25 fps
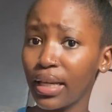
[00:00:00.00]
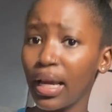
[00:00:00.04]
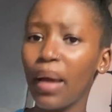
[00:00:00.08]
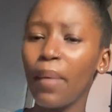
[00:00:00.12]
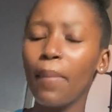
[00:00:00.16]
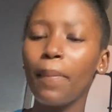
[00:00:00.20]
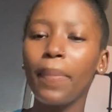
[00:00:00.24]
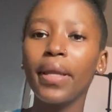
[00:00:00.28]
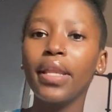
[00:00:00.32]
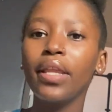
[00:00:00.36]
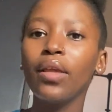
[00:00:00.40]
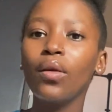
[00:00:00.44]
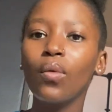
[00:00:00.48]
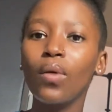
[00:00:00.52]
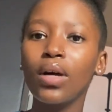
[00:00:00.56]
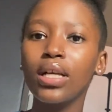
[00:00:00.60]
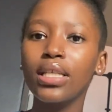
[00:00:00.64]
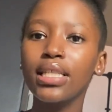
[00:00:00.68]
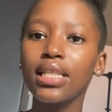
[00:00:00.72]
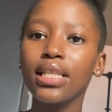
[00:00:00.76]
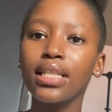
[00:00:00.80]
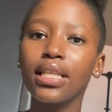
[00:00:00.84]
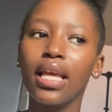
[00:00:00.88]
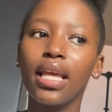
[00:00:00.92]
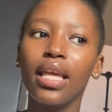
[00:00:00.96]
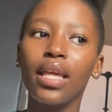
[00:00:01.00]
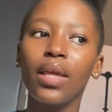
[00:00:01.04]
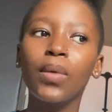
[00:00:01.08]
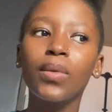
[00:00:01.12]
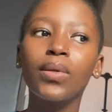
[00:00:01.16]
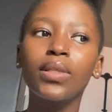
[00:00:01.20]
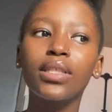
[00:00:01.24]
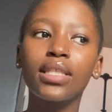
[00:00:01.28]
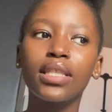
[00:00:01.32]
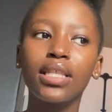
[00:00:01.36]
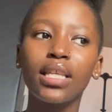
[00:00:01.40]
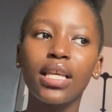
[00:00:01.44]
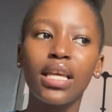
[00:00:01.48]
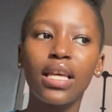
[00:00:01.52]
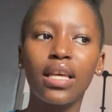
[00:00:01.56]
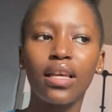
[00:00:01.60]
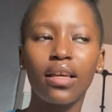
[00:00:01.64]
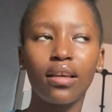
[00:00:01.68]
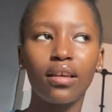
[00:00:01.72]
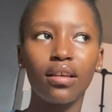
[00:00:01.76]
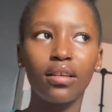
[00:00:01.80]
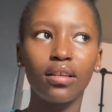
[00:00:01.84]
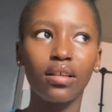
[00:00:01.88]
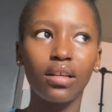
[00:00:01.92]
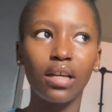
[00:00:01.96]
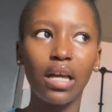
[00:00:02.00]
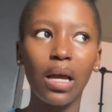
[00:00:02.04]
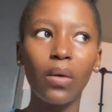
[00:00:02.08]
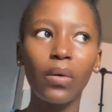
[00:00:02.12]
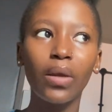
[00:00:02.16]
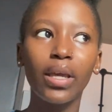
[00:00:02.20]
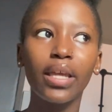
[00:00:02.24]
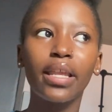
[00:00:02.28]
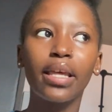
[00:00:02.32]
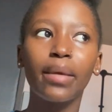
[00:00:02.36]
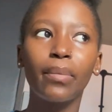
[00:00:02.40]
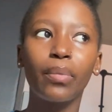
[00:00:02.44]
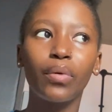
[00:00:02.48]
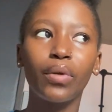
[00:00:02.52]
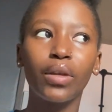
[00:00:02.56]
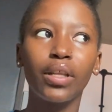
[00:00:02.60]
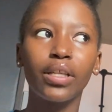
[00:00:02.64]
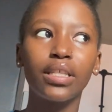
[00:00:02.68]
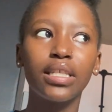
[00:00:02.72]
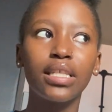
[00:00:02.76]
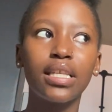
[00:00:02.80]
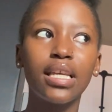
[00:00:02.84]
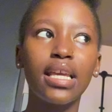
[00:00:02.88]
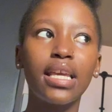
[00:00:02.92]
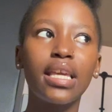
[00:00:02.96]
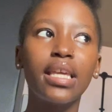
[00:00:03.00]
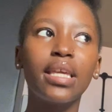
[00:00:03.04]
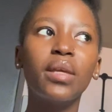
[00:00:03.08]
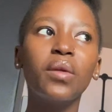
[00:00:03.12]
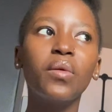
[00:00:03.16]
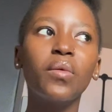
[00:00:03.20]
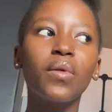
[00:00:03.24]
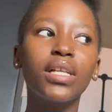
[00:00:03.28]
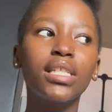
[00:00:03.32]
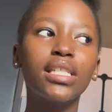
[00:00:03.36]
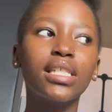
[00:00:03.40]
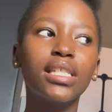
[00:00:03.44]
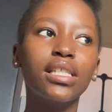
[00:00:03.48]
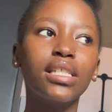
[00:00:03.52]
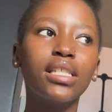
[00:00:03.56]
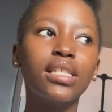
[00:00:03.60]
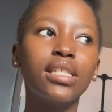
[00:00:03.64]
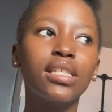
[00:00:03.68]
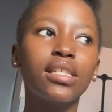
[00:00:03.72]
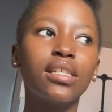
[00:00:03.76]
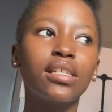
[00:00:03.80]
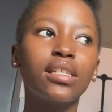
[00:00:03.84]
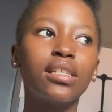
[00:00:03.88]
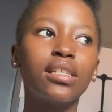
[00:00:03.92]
but he was, how can I put it? He wasn't,